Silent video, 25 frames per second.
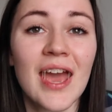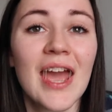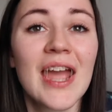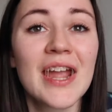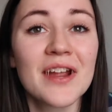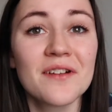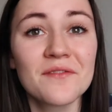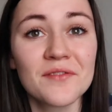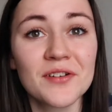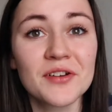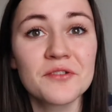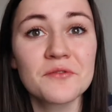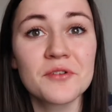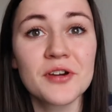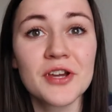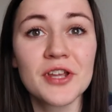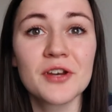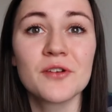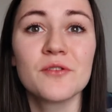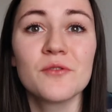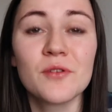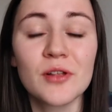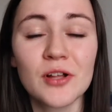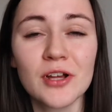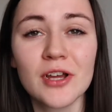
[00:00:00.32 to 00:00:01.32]
Hey everyone,
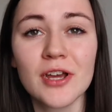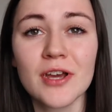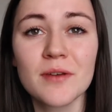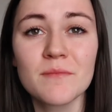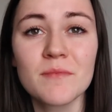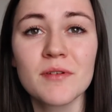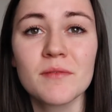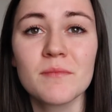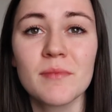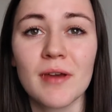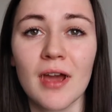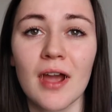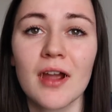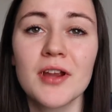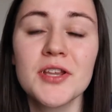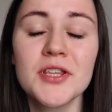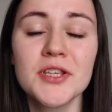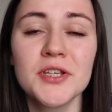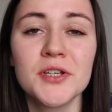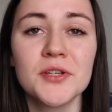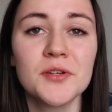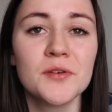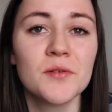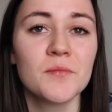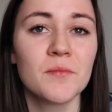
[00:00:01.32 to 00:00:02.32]
welcome back
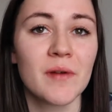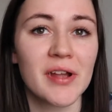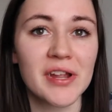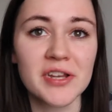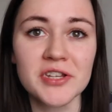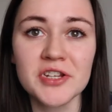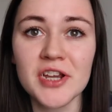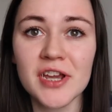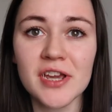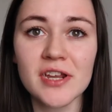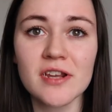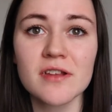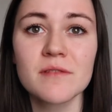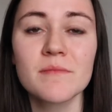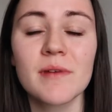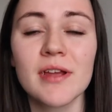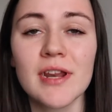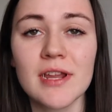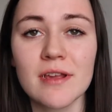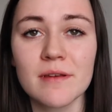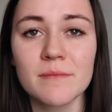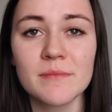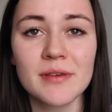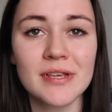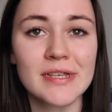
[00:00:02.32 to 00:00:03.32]
to my channel. My
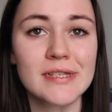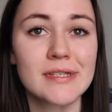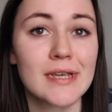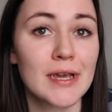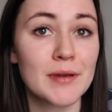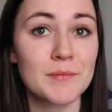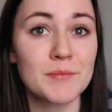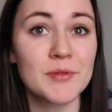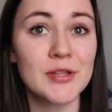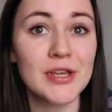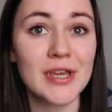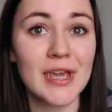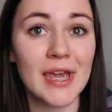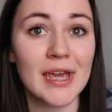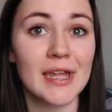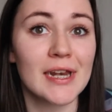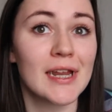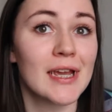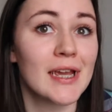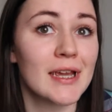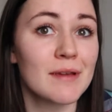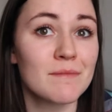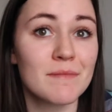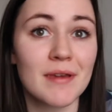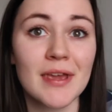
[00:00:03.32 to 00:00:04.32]
name is Emily
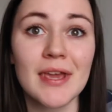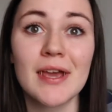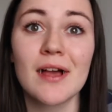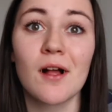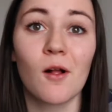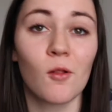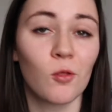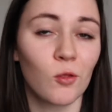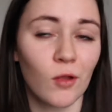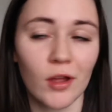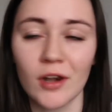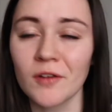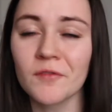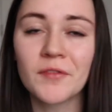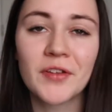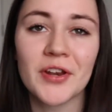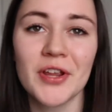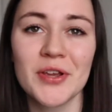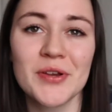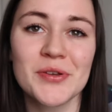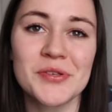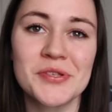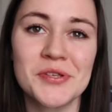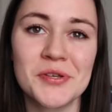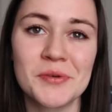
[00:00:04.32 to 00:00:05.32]
and I make a lot of
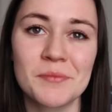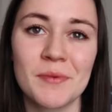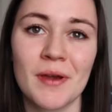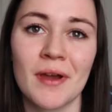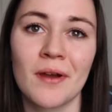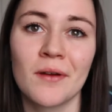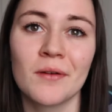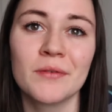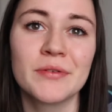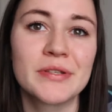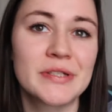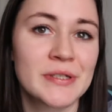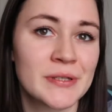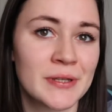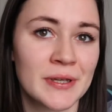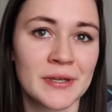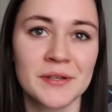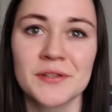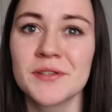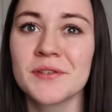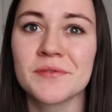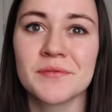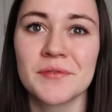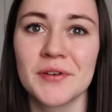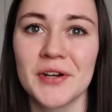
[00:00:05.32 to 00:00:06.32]
videos about
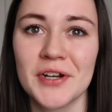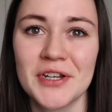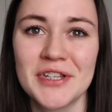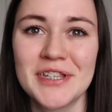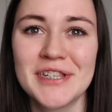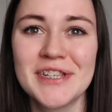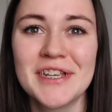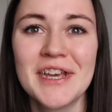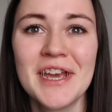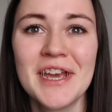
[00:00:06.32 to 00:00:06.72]
Salesforce.